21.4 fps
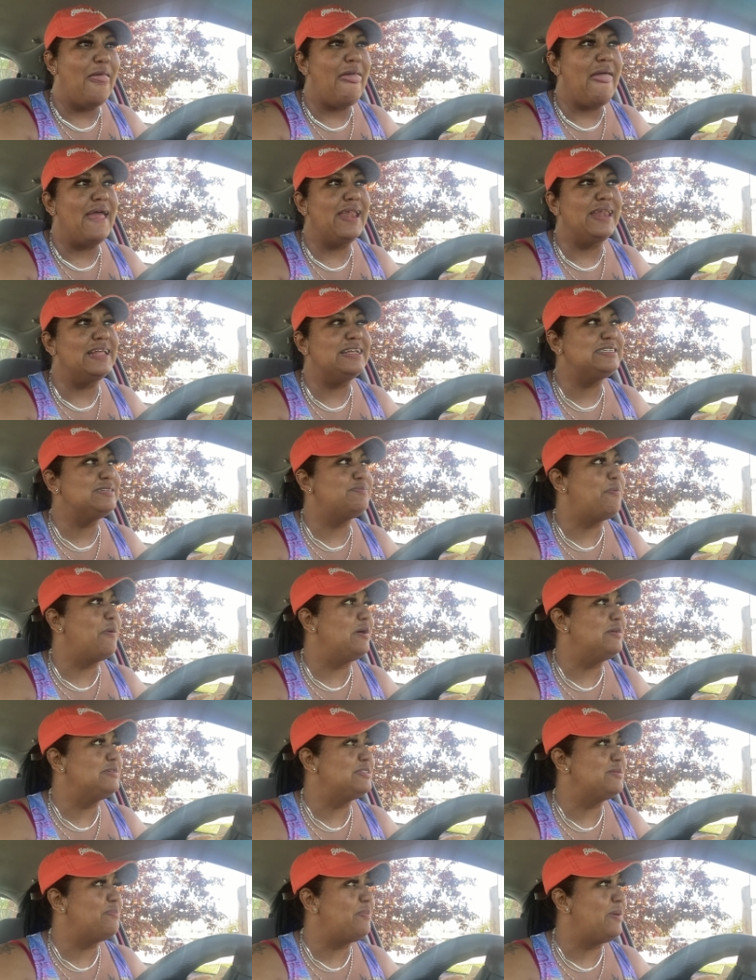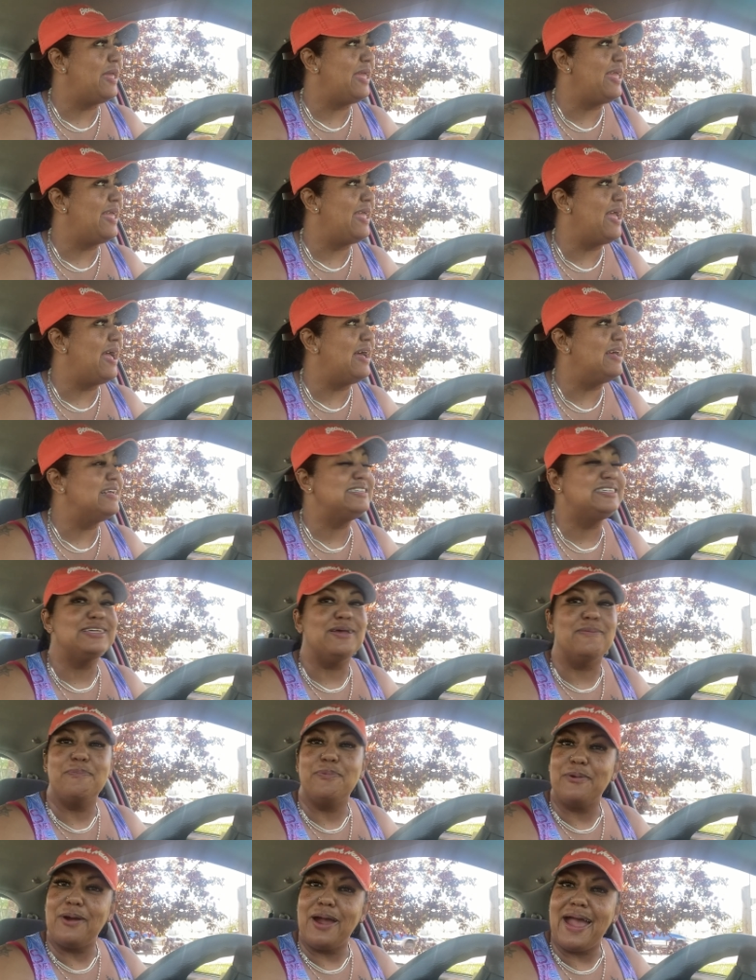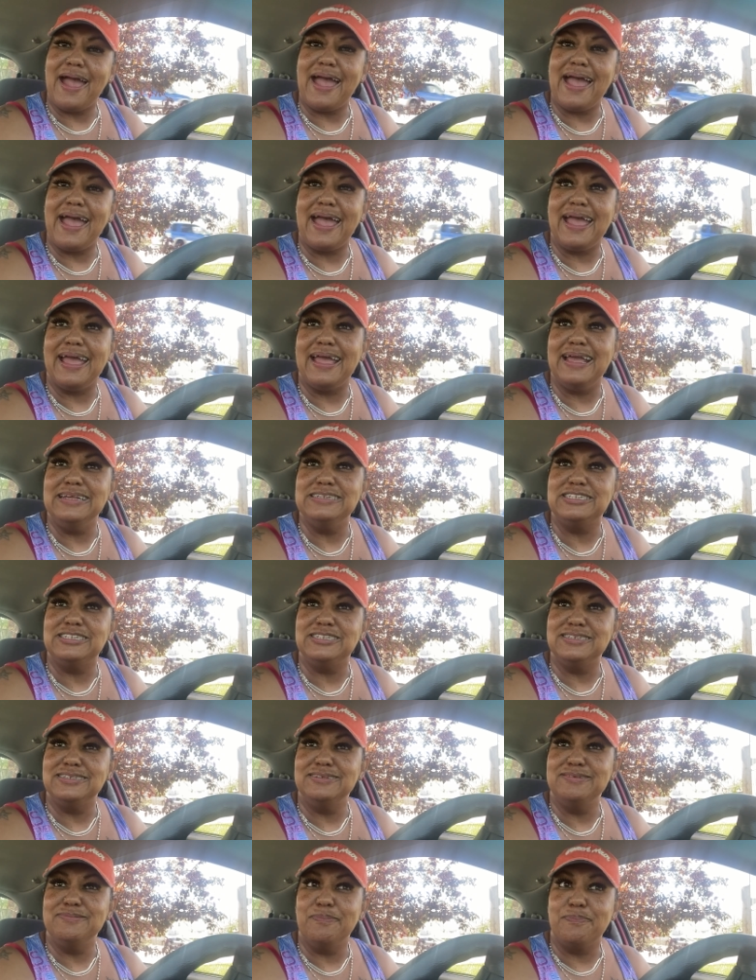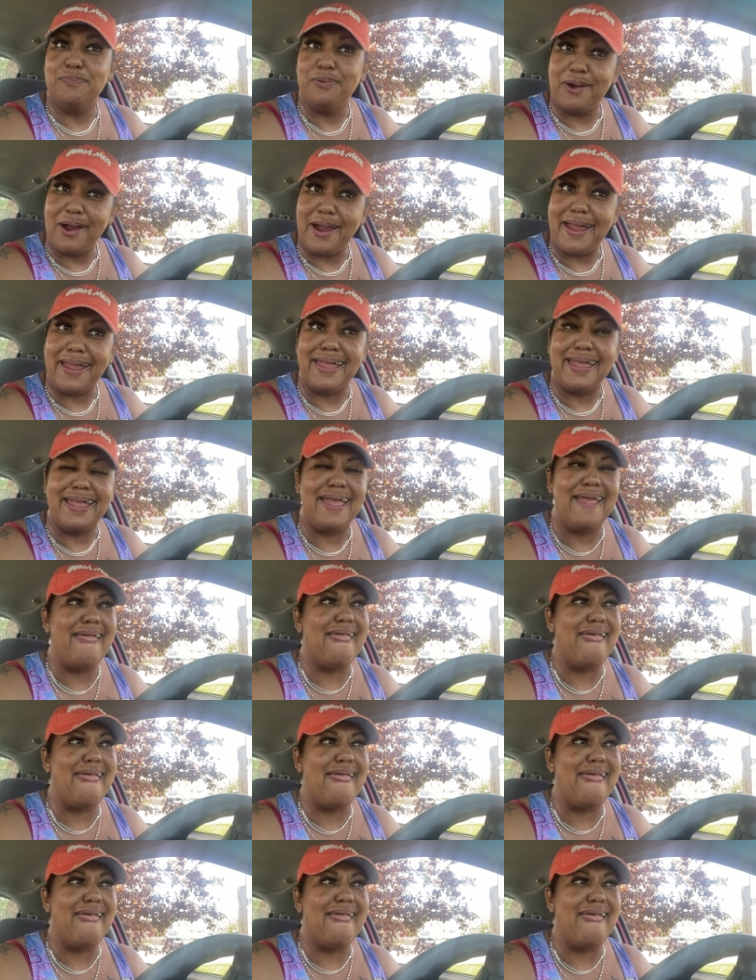And it's supposed to be a surprise prank.